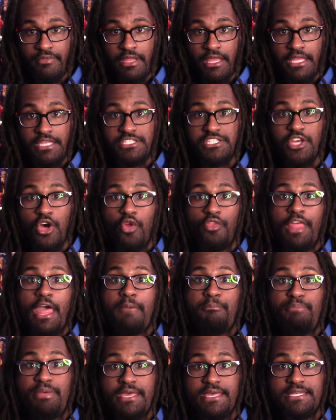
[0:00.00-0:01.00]
So
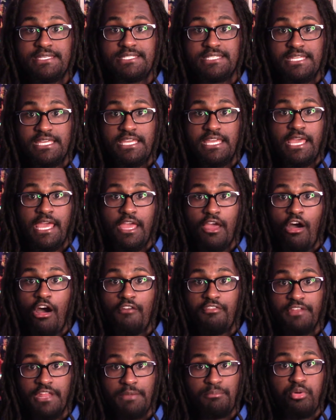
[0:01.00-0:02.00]
that pissed EA
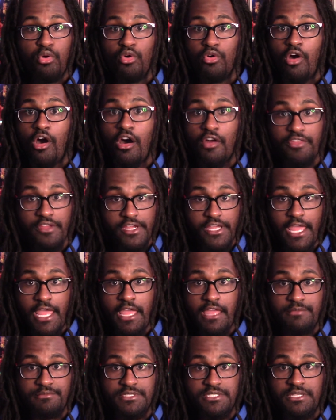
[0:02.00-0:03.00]
off, and they pulled all their
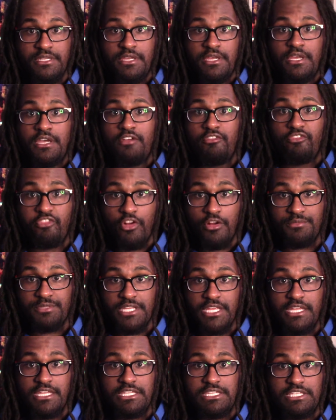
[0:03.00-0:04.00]
games
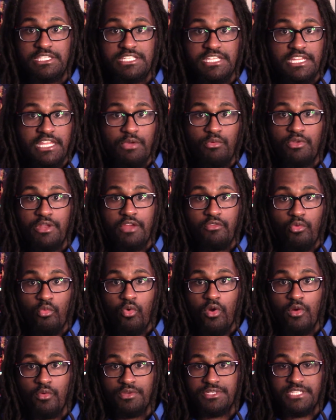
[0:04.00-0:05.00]
and said they would never
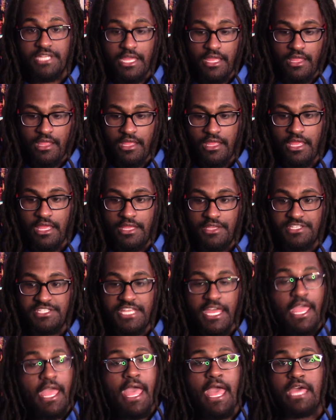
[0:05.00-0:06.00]
work with Sega again.
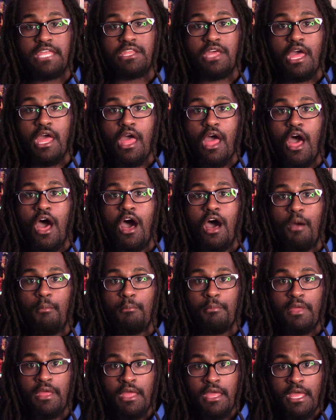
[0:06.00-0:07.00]
Sega
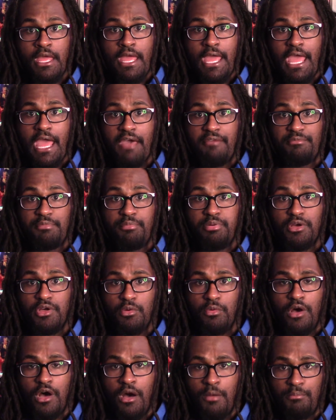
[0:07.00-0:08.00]
had to
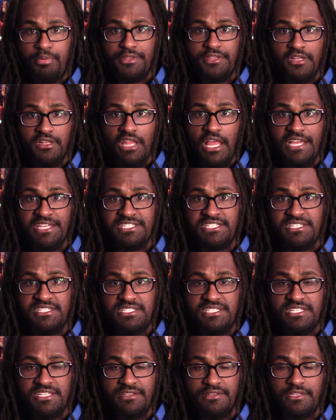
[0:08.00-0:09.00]
put their
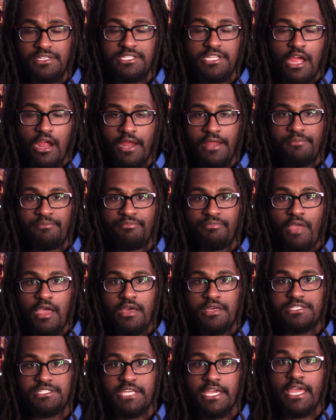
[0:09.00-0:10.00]
licensing. Sorry,
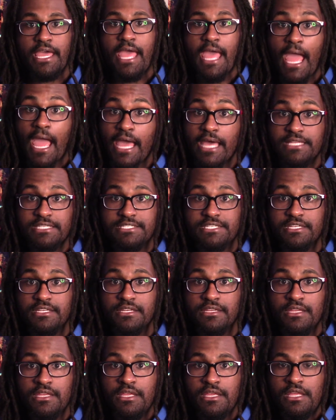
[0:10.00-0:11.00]
Sega had
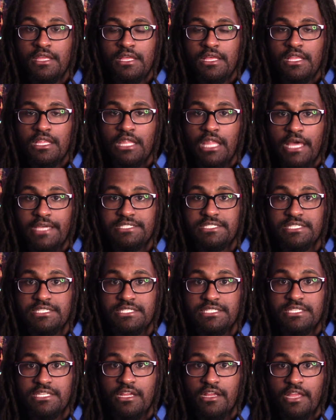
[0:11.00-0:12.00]
to
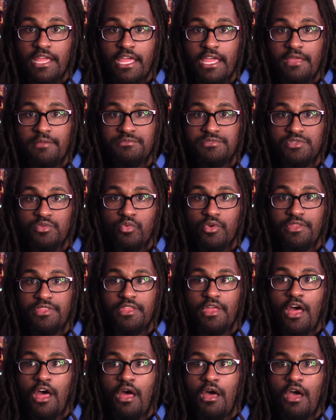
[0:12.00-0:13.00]
license their games with
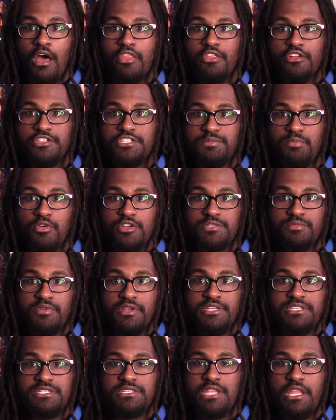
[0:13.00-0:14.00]
other sports
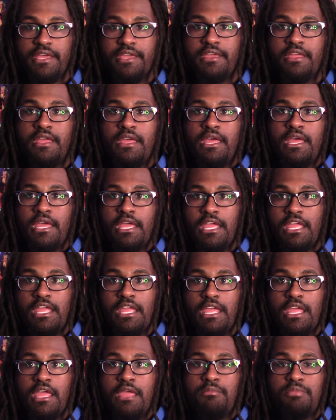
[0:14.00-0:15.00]
brands like
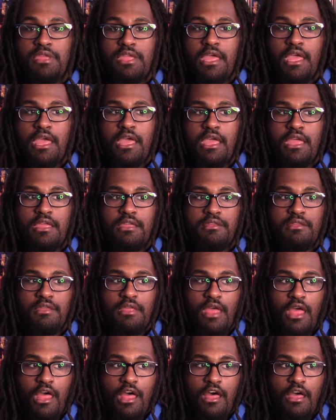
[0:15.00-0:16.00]
NBA,
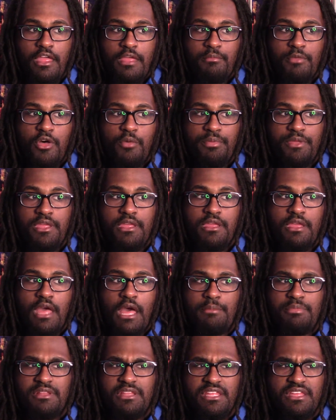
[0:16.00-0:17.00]
MLB.
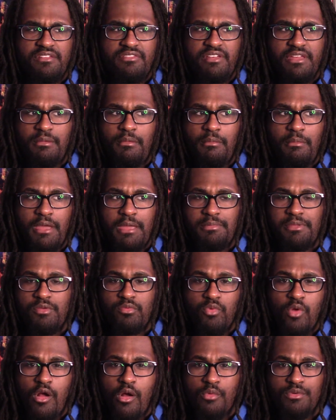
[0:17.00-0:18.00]
I believe, and I might be
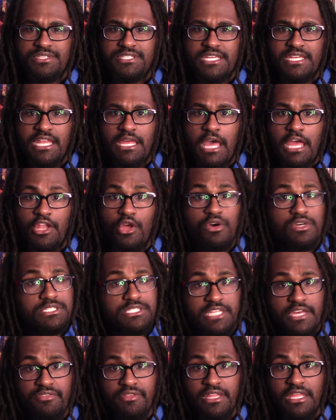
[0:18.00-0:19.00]
wrong with saying that. I know it's
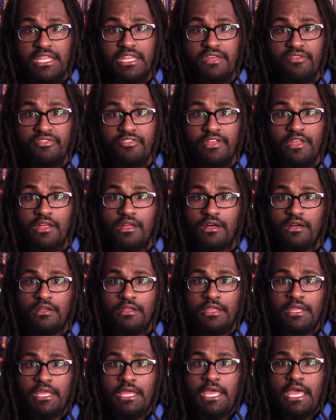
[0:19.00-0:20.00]
definitely NFL,
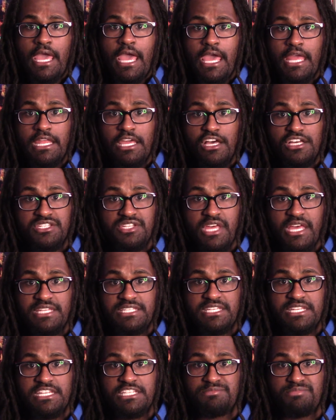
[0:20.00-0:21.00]
and they also had
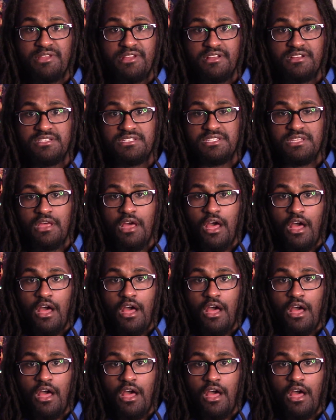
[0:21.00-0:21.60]
tennis players.